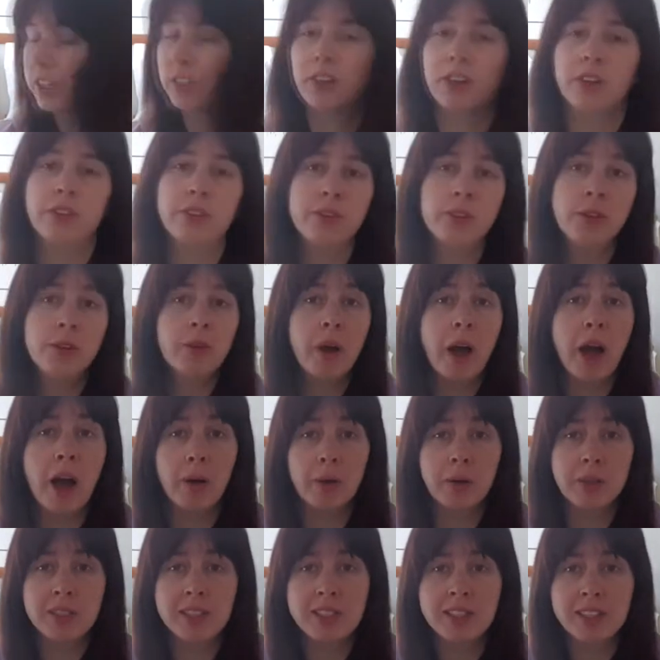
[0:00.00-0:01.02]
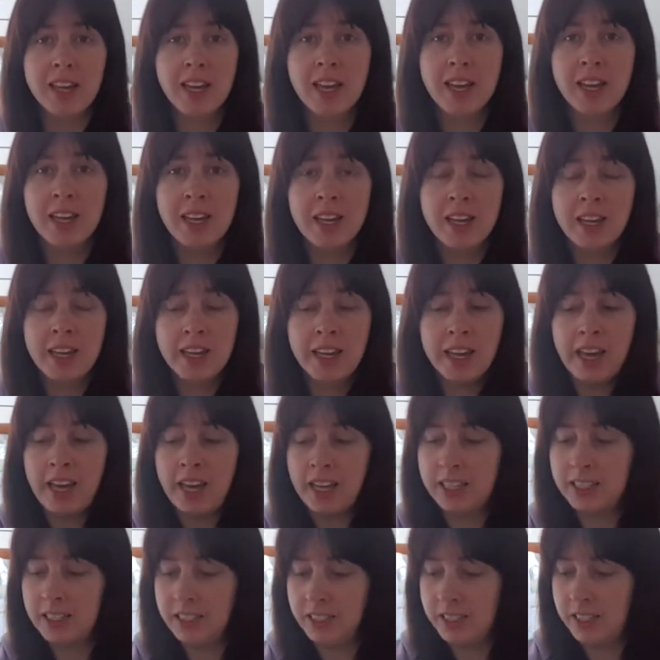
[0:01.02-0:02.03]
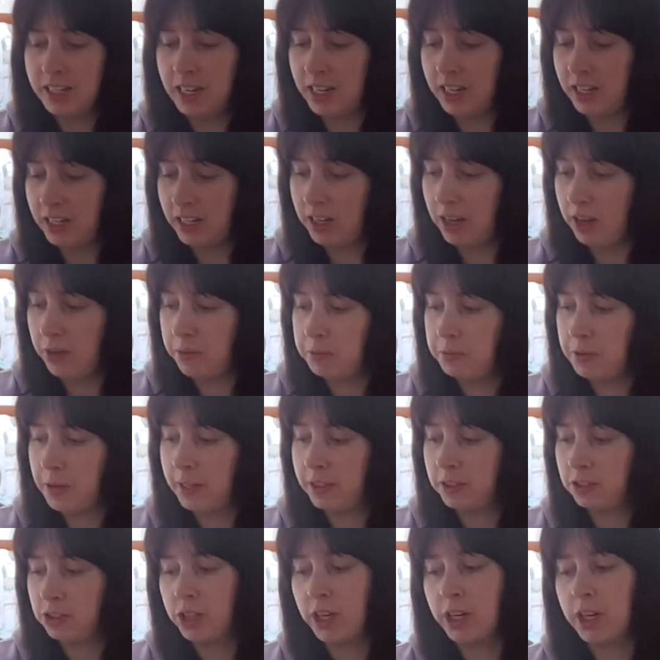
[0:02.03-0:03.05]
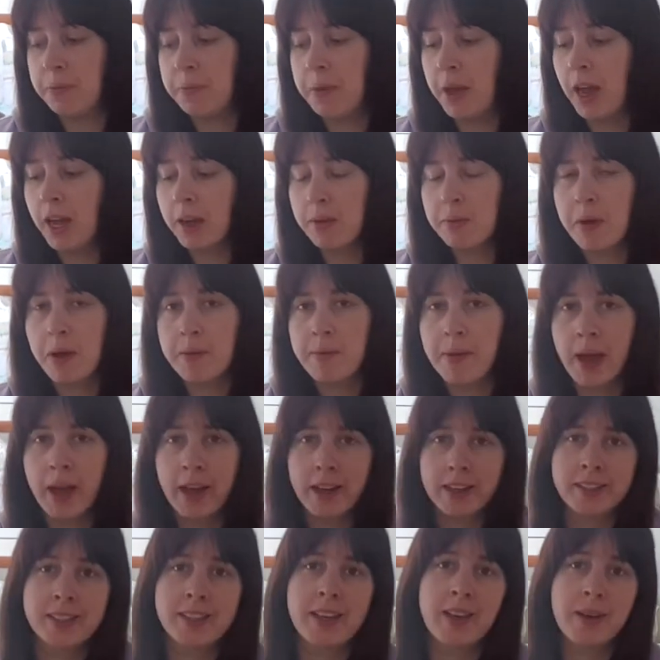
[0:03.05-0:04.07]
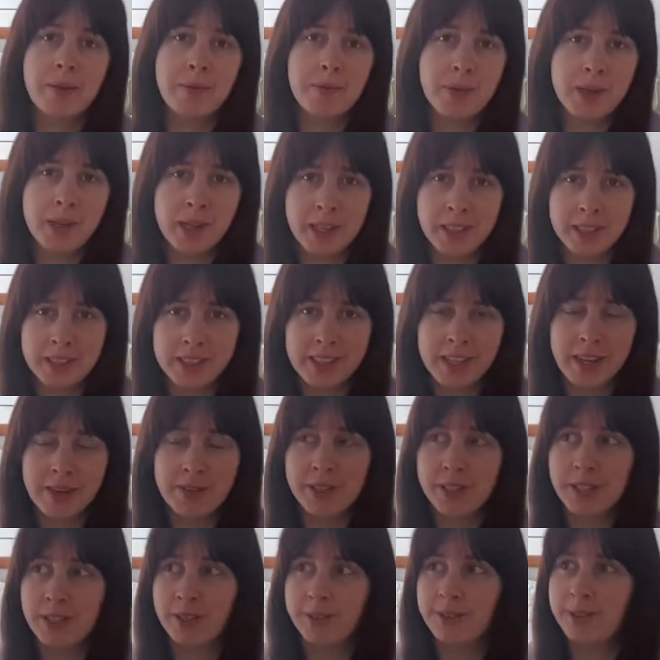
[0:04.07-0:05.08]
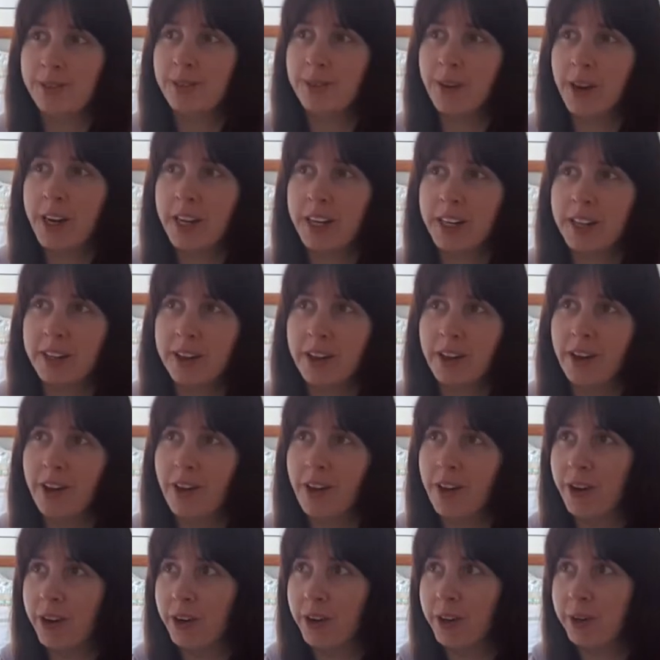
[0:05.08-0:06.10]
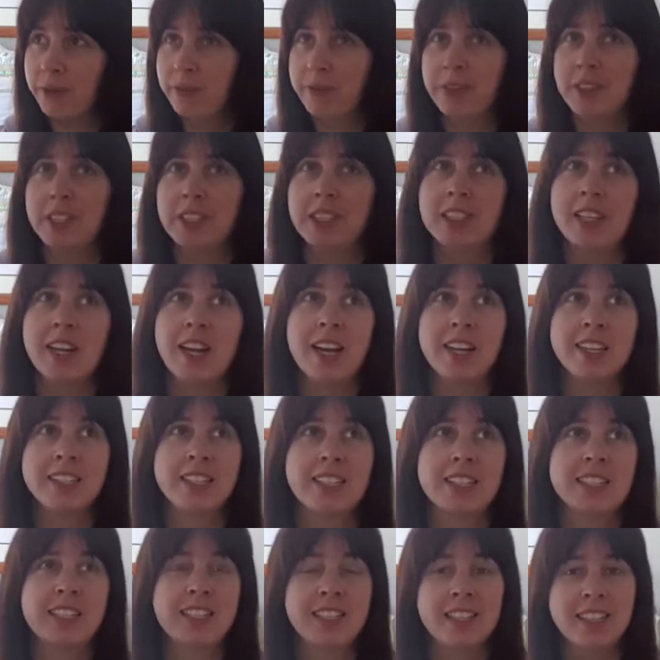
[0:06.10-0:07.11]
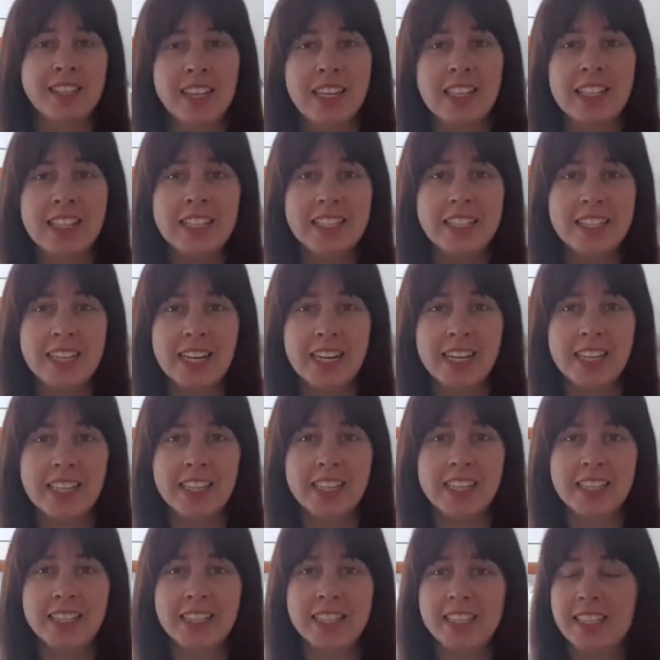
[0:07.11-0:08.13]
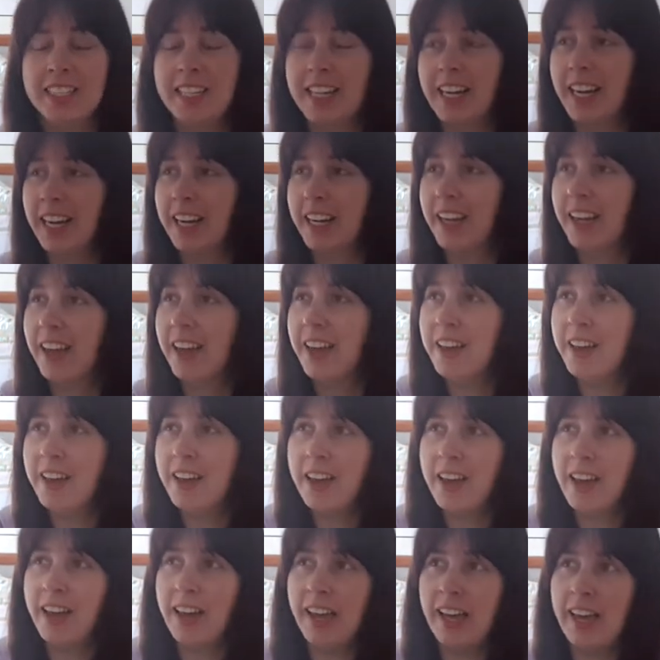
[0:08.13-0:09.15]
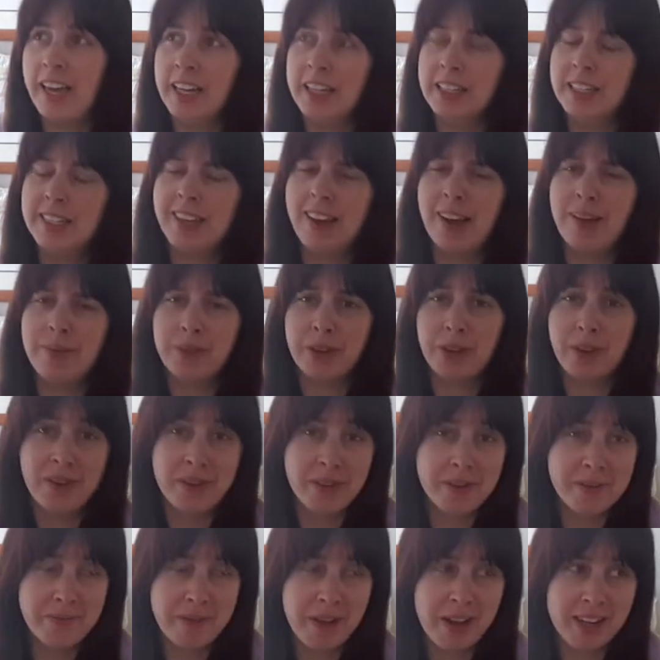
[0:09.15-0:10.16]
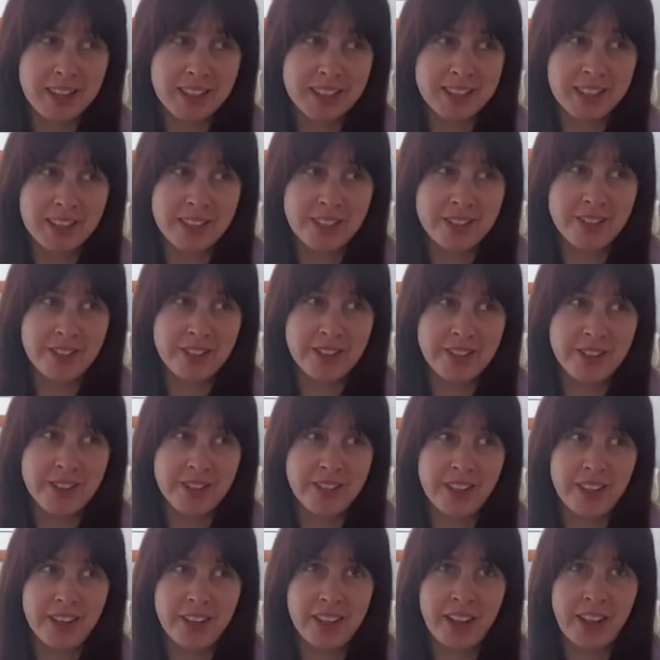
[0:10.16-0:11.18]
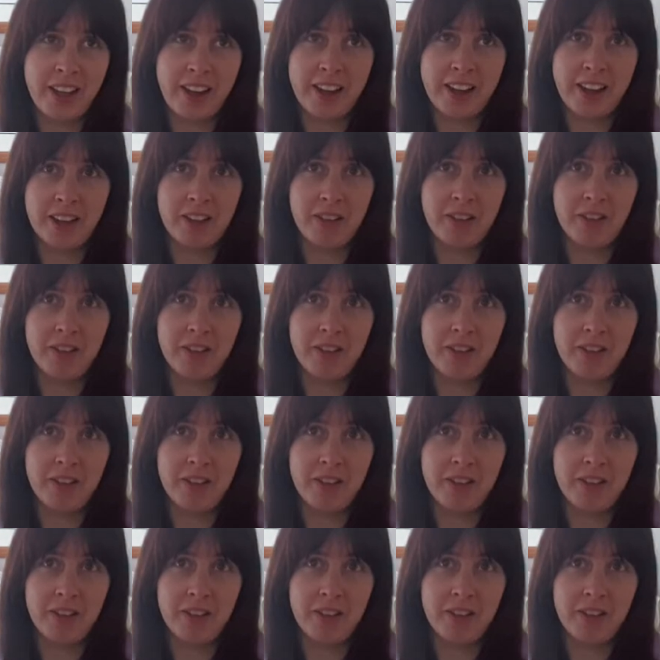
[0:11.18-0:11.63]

don't know, a few hours. And uh, I've been trying to pack my bags up and get myself all ready to go home. It's a nice sunny day here today. And I'm going back to like